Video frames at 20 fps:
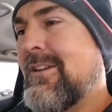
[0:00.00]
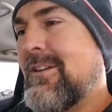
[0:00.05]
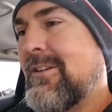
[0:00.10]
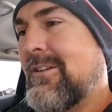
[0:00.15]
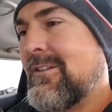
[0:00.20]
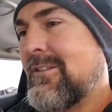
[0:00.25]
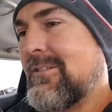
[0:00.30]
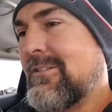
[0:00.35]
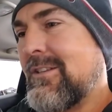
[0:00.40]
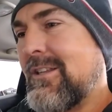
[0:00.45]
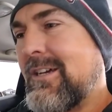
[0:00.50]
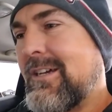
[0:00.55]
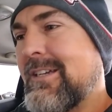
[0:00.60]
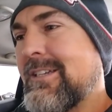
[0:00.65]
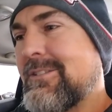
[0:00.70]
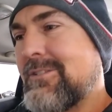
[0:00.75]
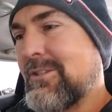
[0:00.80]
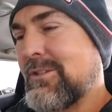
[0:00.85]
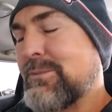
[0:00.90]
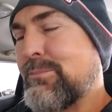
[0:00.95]

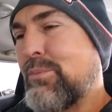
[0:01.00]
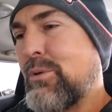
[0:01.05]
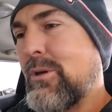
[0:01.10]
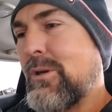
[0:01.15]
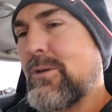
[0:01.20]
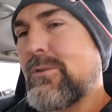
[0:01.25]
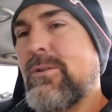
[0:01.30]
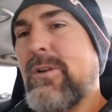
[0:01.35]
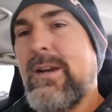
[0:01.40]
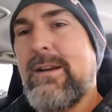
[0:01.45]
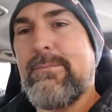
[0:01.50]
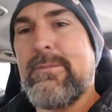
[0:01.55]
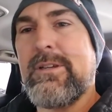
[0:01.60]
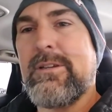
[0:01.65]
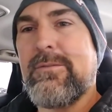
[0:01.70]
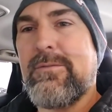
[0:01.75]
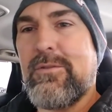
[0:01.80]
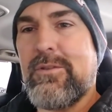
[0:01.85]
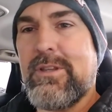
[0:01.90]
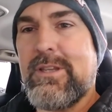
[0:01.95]
lost its programming
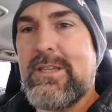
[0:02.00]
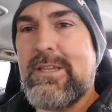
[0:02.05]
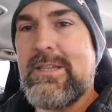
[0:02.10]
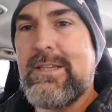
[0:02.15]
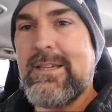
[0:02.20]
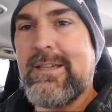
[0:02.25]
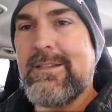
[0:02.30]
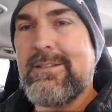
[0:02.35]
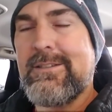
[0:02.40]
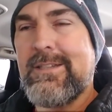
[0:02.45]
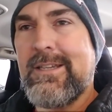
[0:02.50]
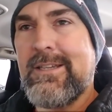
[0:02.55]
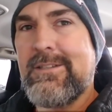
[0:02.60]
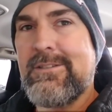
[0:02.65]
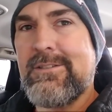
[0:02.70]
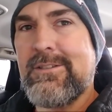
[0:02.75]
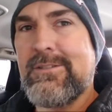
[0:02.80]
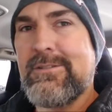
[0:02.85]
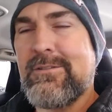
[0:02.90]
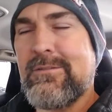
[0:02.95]
for the ESS
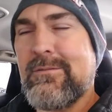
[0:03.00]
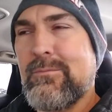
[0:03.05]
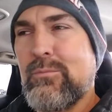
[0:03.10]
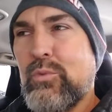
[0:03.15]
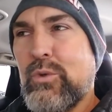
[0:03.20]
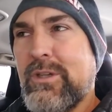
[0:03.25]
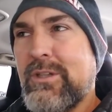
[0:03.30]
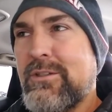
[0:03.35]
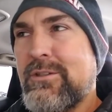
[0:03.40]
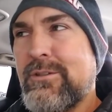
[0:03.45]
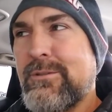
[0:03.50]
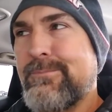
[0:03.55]
system, which,